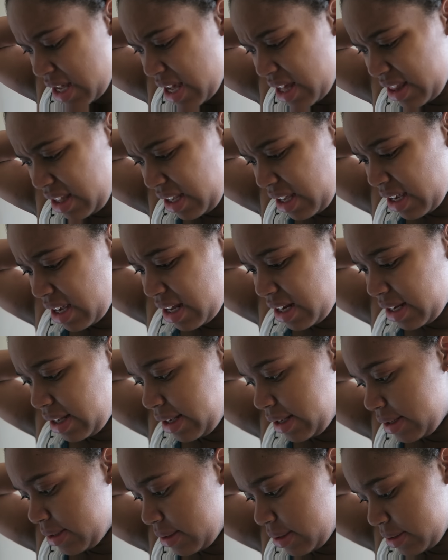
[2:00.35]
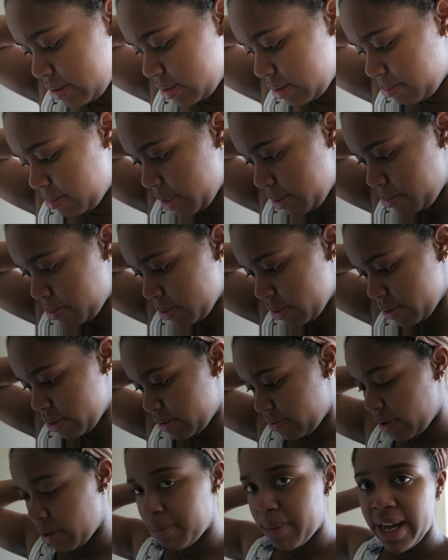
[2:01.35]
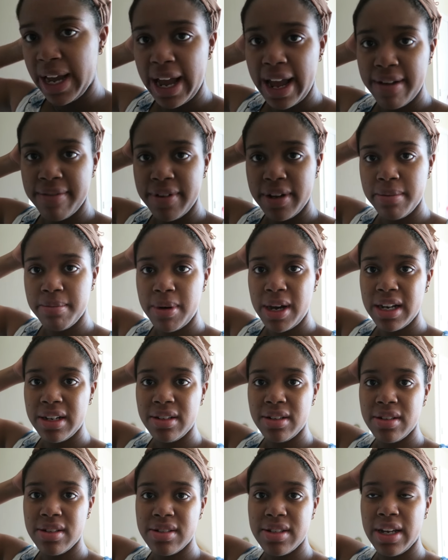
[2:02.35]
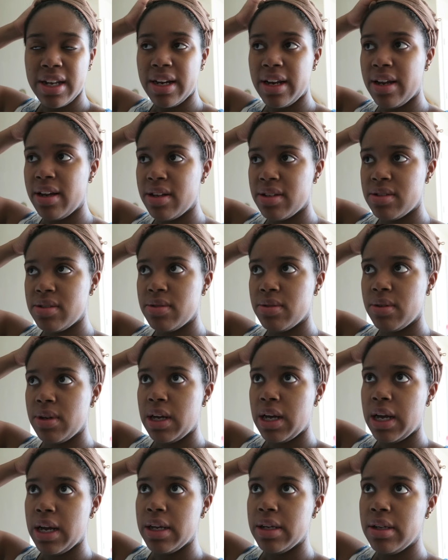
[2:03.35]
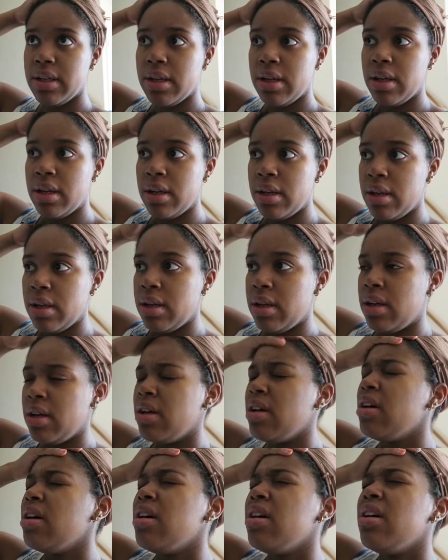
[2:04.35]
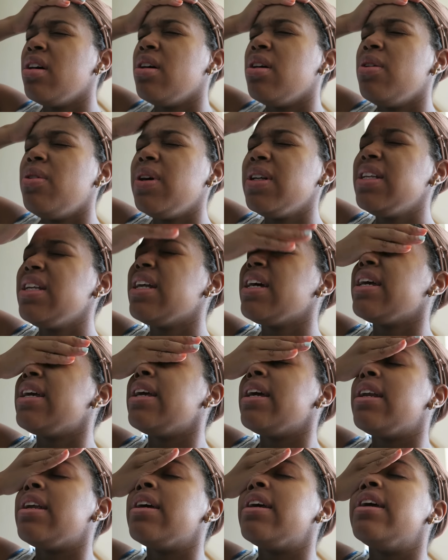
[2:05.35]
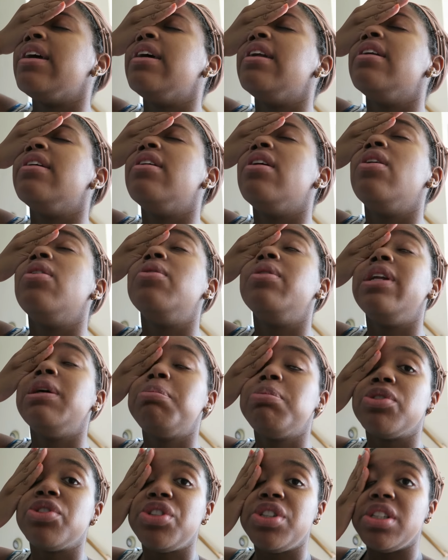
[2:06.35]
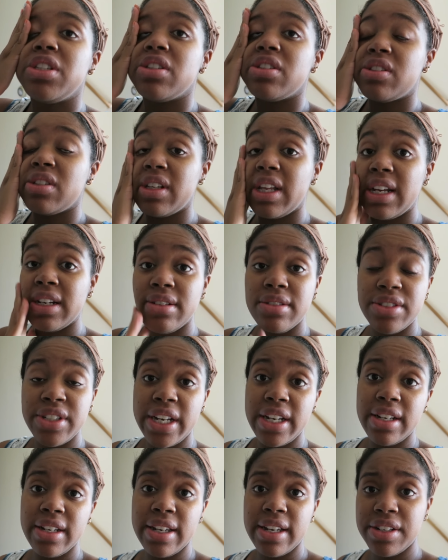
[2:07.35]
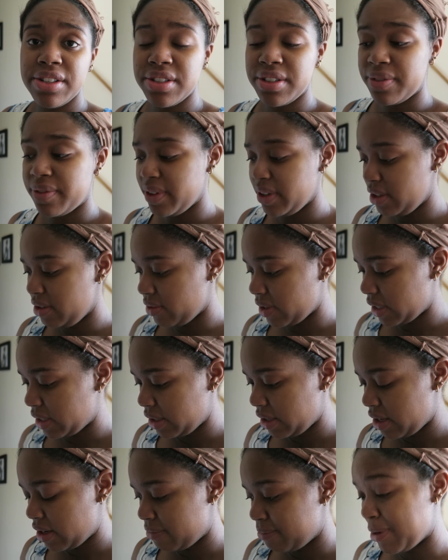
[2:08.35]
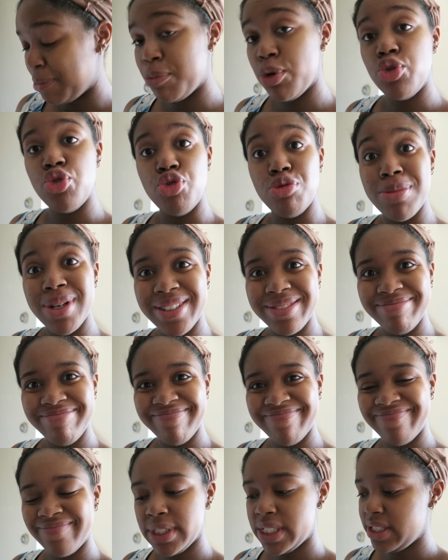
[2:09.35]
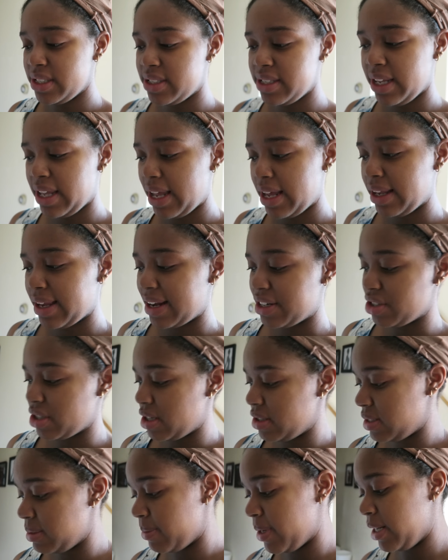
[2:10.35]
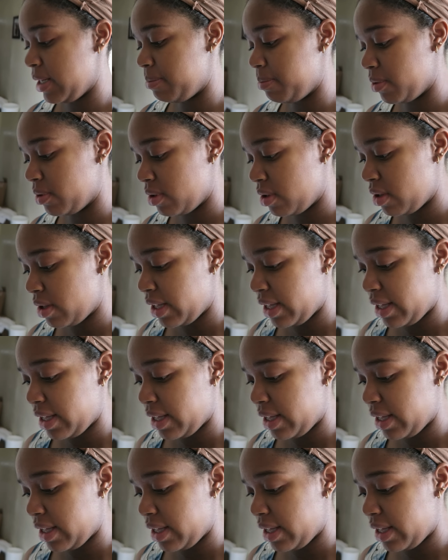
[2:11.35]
I think I got like some nipples for my Avent bottles and I also got, what did I get again? Oh, nipple shield so that Jaden can just feed directly off my boob since he can't latch on to my nipple